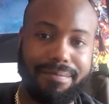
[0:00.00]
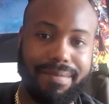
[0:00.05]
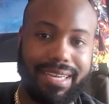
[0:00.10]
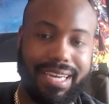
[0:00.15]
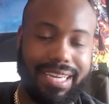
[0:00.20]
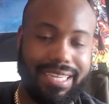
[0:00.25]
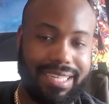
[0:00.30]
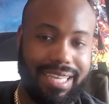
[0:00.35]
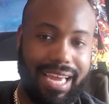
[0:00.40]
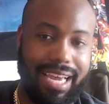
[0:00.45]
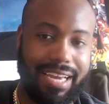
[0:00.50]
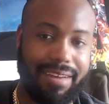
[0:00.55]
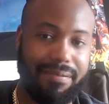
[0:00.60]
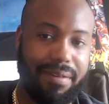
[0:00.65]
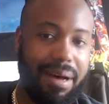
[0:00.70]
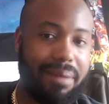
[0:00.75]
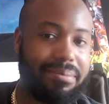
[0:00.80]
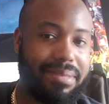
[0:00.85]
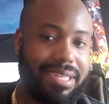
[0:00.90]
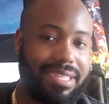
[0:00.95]
it's like if
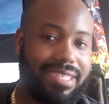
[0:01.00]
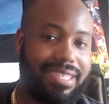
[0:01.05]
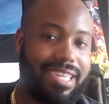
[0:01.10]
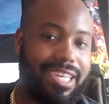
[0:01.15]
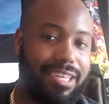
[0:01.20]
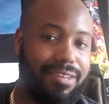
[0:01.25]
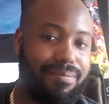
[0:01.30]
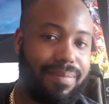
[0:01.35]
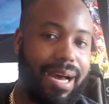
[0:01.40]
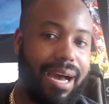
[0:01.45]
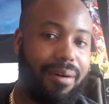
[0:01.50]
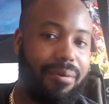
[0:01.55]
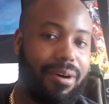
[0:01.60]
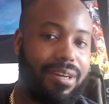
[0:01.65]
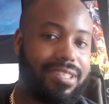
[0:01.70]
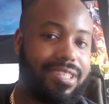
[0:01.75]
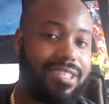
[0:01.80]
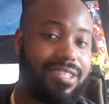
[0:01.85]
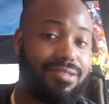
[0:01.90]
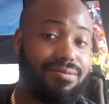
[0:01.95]
I'm DC, you might as well
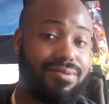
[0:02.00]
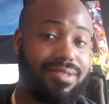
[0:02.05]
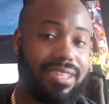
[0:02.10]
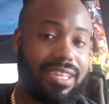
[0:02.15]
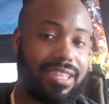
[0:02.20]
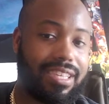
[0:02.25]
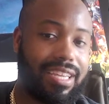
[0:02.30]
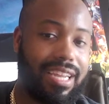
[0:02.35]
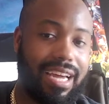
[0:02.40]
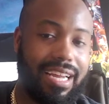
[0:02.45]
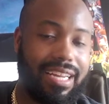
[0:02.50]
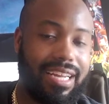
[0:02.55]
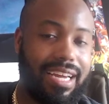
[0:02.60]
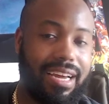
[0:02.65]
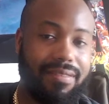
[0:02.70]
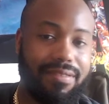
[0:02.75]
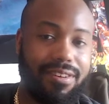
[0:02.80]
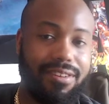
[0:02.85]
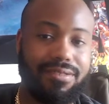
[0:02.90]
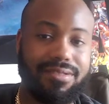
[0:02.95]
just do something like that,
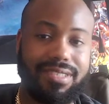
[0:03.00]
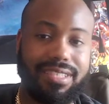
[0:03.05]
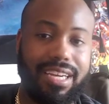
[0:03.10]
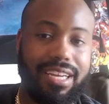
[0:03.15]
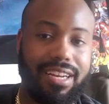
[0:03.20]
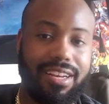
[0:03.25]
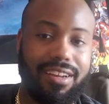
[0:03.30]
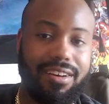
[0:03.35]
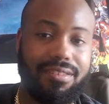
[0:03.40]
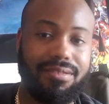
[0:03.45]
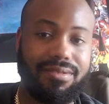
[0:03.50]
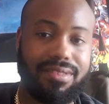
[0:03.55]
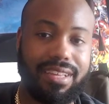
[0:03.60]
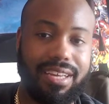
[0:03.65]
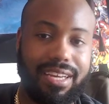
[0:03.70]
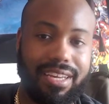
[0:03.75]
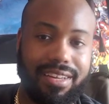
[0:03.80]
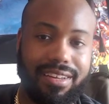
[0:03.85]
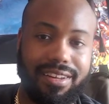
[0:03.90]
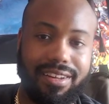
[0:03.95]
have your own standalone
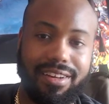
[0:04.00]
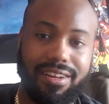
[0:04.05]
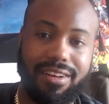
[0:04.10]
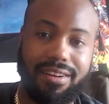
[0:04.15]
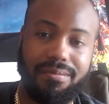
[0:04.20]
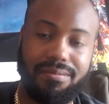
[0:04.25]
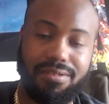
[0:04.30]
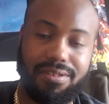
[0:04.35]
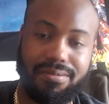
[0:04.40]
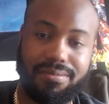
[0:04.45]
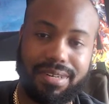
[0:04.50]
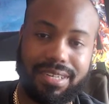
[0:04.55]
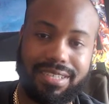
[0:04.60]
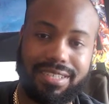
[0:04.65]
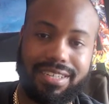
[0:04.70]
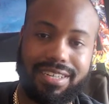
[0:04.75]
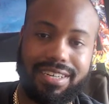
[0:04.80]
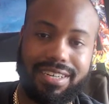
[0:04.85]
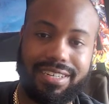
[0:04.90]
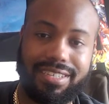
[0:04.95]
thing, pretty much.
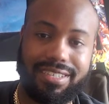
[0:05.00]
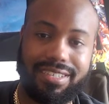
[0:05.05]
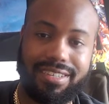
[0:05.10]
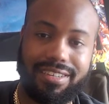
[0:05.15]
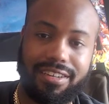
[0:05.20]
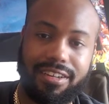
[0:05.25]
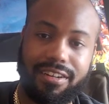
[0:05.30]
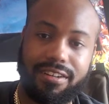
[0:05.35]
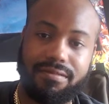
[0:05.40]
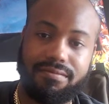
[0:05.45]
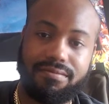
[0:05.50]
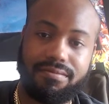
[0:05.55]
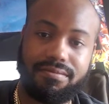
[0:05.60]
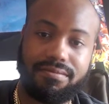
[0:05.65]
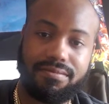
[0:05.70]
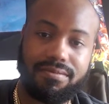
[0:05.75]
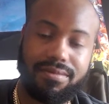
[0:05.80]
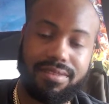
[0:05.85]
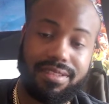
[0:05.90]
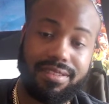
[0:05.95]
Because
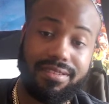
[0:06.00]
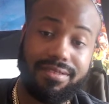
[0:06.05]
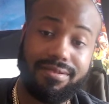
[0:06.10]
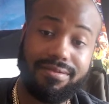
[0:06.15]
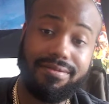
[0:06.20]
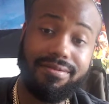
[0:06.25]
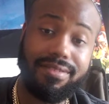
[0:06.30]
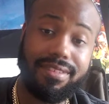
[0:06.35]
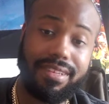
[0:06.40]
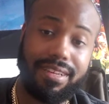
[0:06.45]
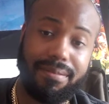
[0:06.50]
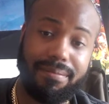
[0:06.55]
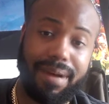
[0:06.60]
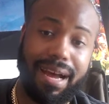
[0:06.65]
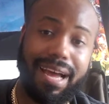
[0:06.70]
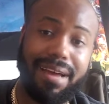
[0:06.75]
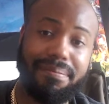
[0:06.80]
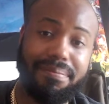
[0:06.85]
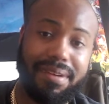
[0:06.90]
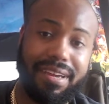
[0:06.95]
in
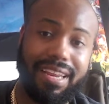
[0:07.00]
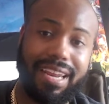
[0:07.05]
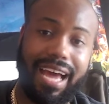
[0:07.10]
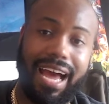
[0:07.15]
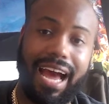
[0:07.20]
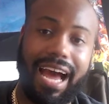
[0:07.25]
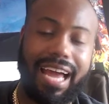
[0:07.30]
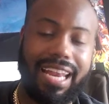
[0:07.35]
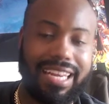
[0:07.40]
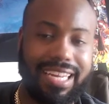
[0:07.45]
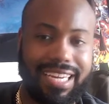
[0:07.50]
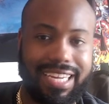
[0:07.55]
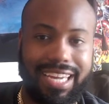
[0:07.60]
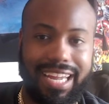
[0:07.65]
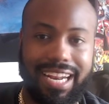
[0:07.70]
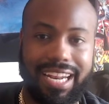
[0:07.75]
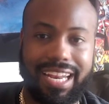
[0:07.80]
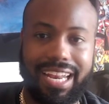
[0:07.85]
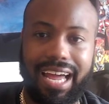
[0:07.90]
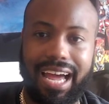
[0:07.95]
my opinion, I look at
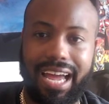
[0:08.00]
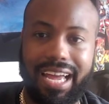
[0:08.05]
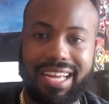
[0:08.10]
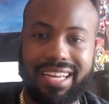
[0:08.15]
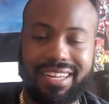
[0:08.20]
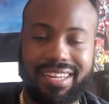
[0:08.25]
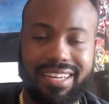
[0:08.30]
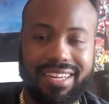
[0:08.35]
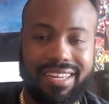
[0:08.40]
it like